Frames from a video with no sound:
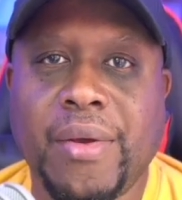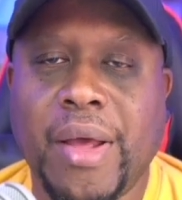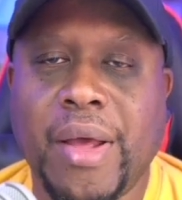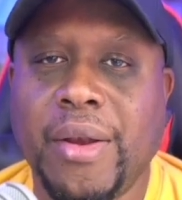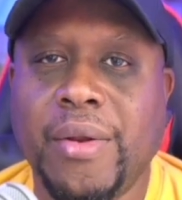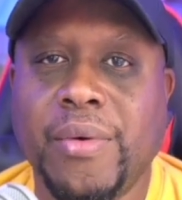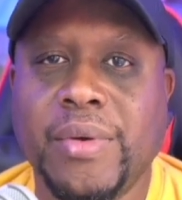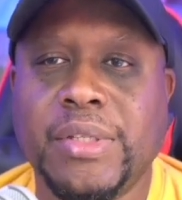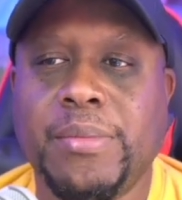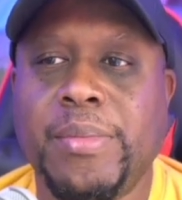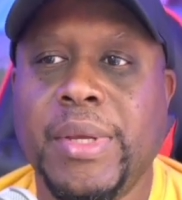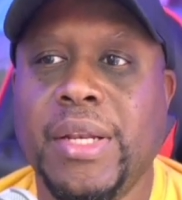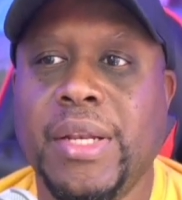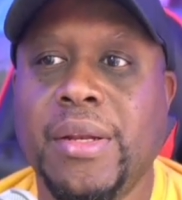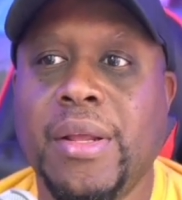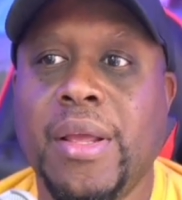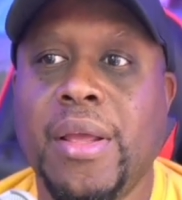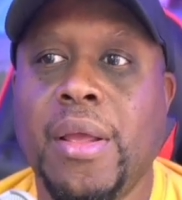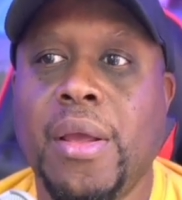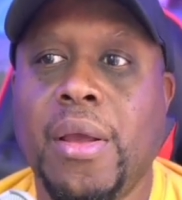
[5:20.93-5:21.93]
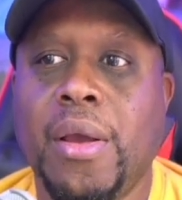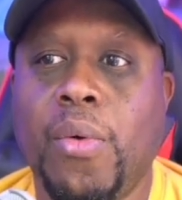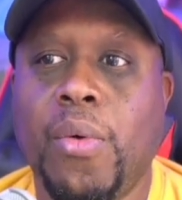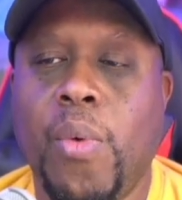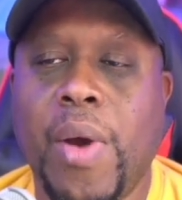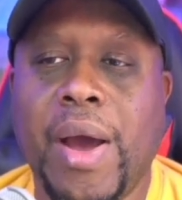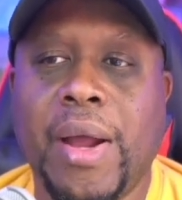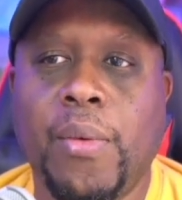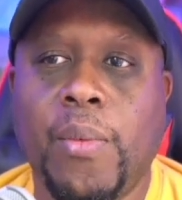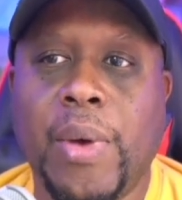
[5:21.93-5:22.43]
I know it's been
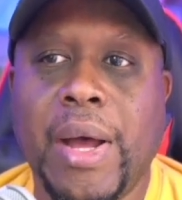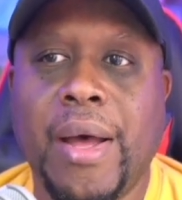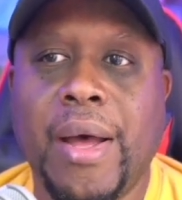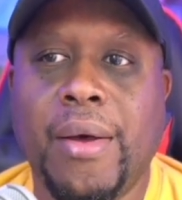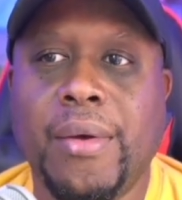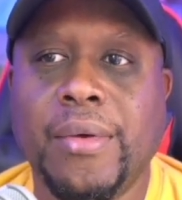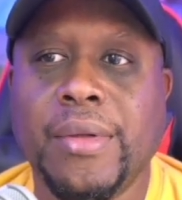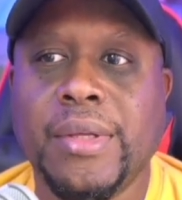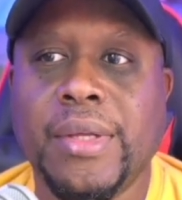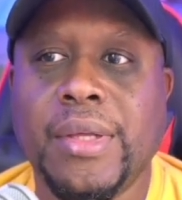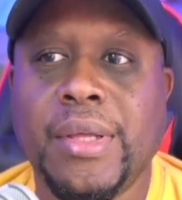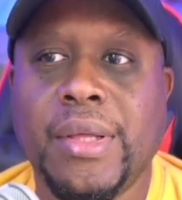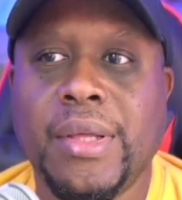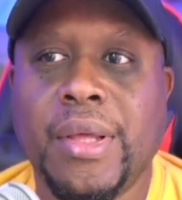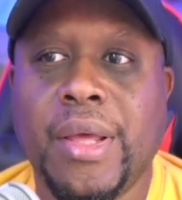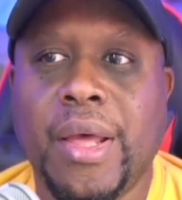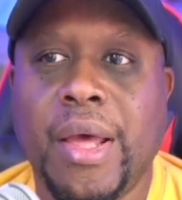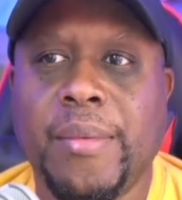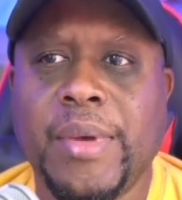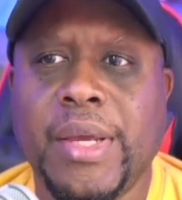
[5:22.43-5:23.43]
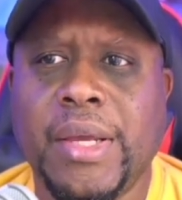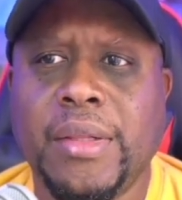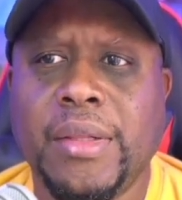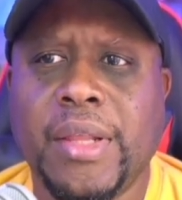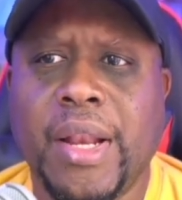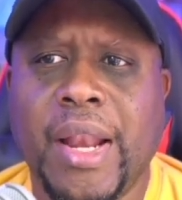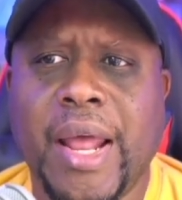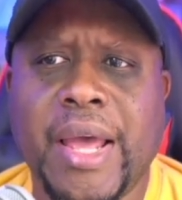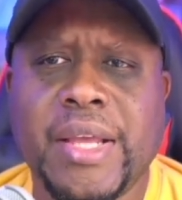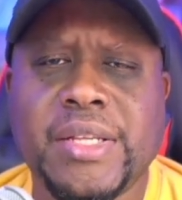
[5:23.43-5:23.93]
quite a while I mean,
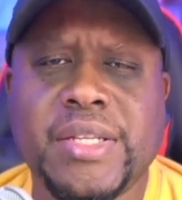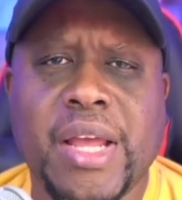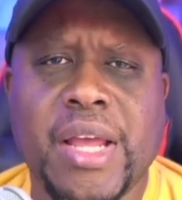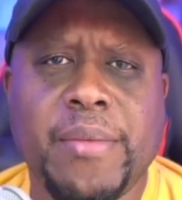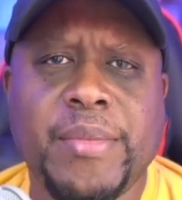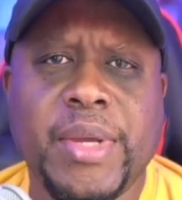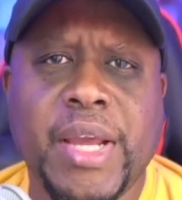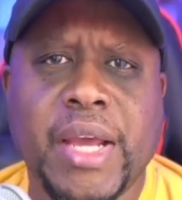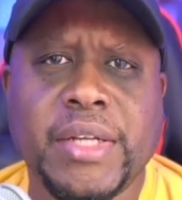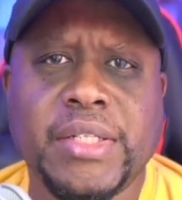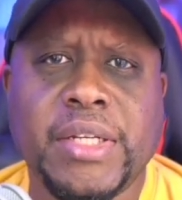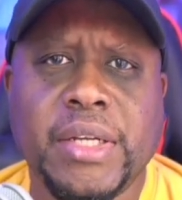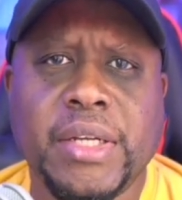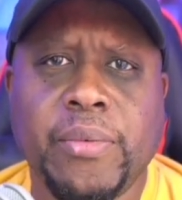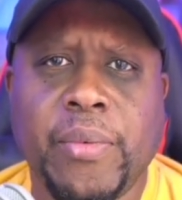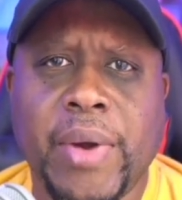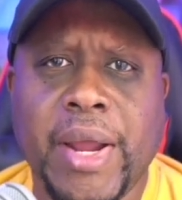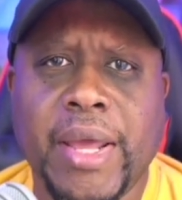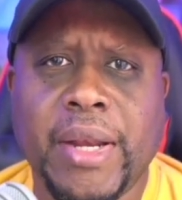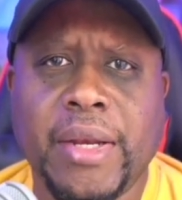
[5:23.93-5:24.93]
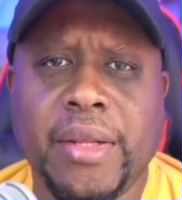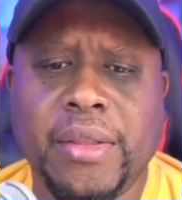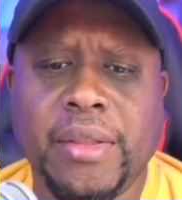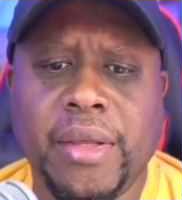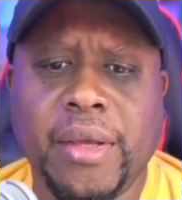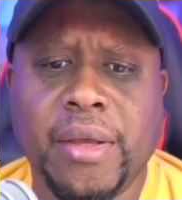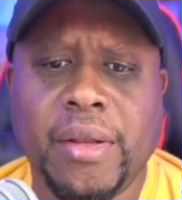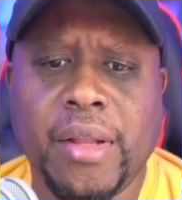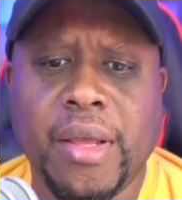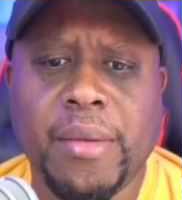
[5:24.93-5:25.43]
the last time he actually ran in
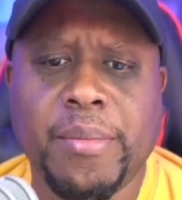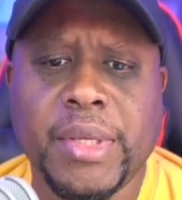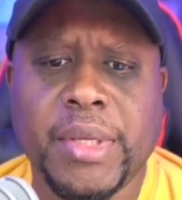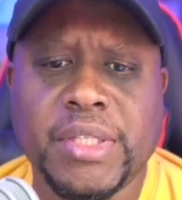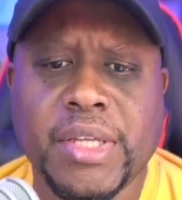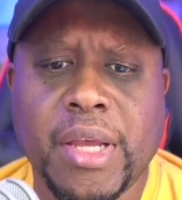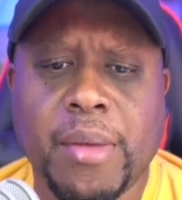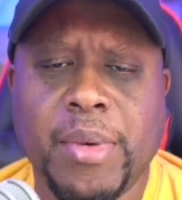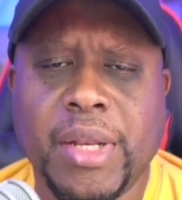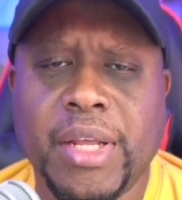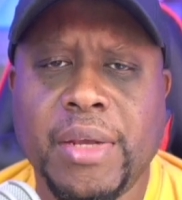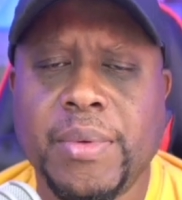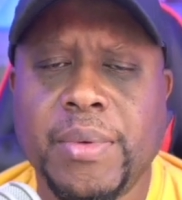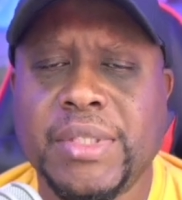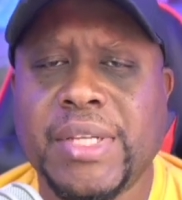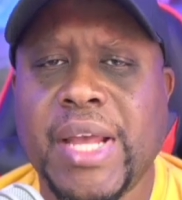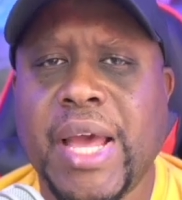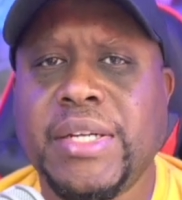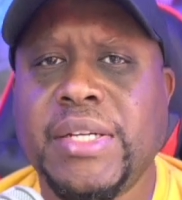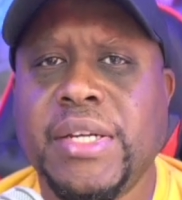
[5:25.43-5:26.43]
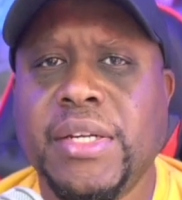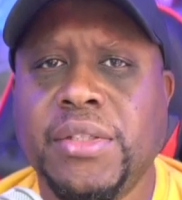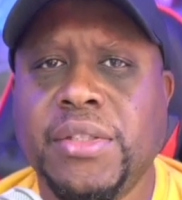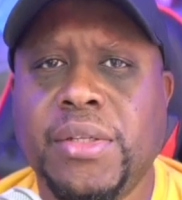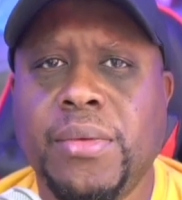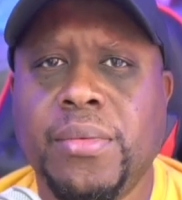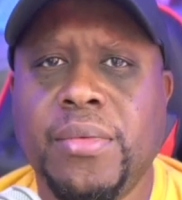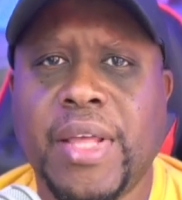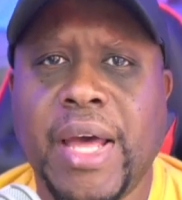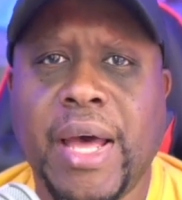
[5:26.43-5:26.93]
the Olympics, I believe, was actually in
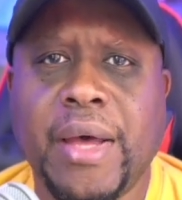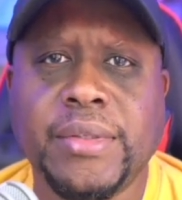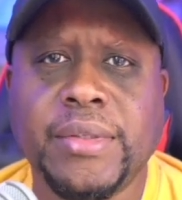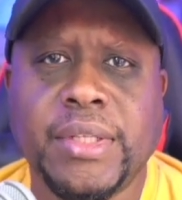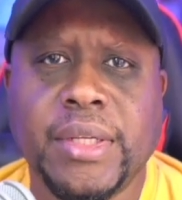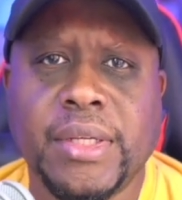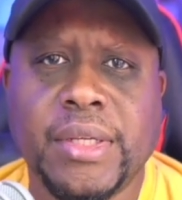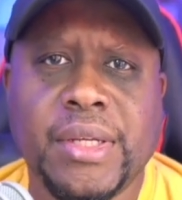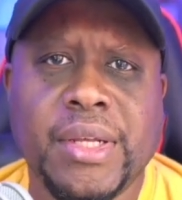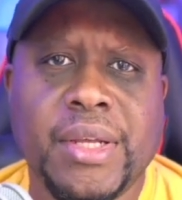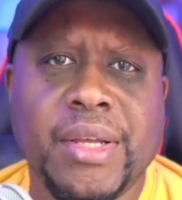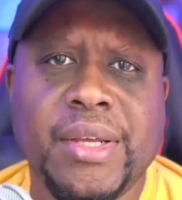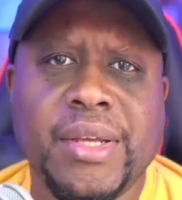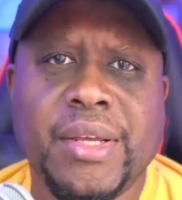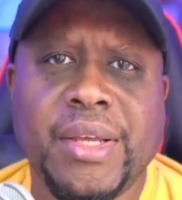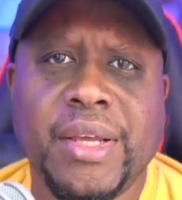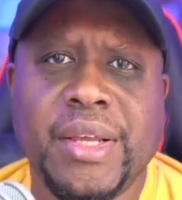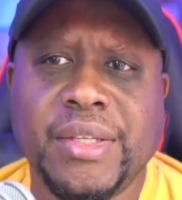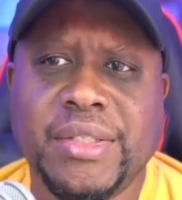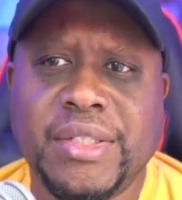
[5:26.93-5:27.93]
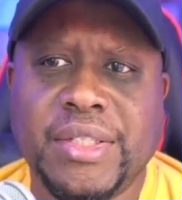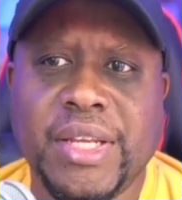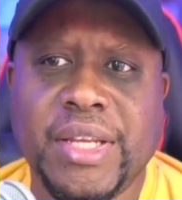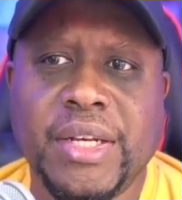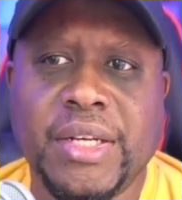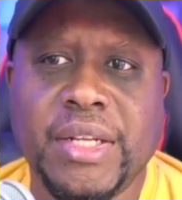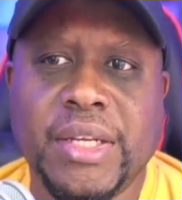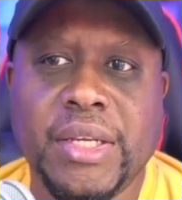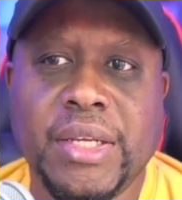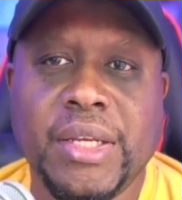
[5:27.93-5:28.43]
2000 in
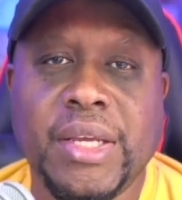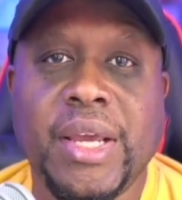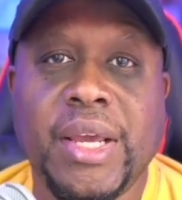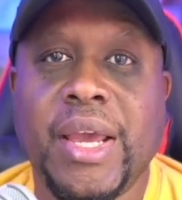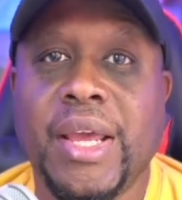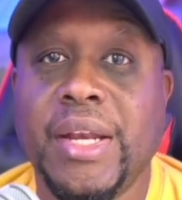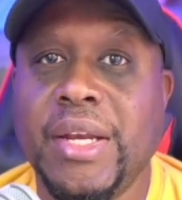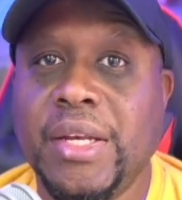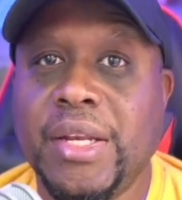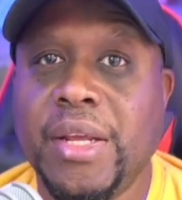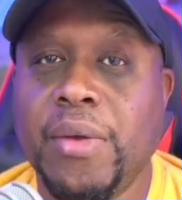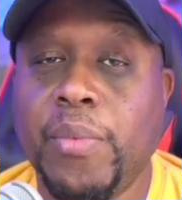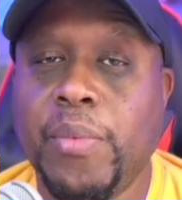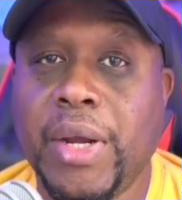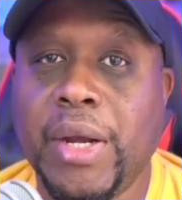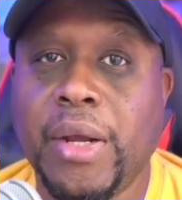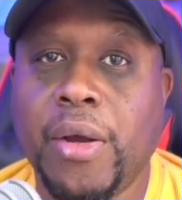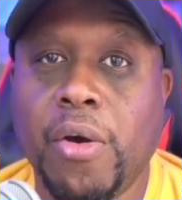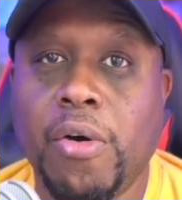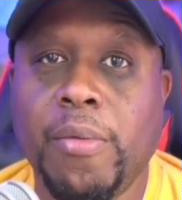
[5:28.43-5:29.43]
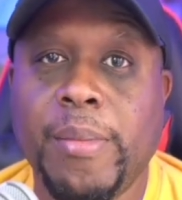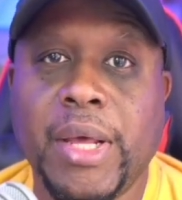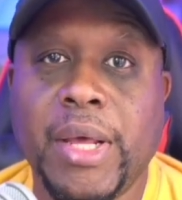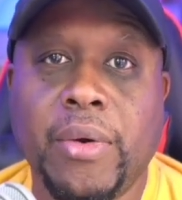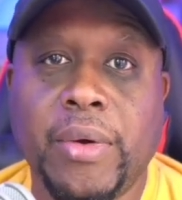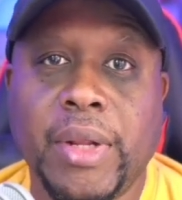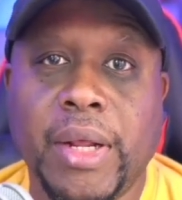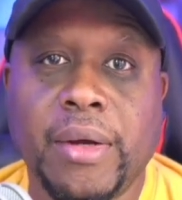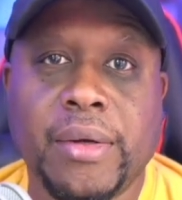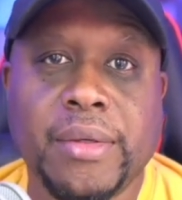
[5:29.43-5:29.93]
Sydney, and he did win a gold
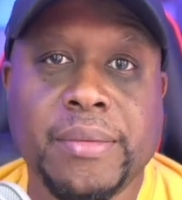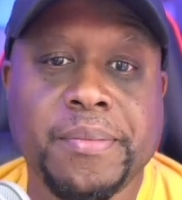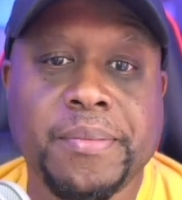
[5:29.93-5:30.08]
medal there.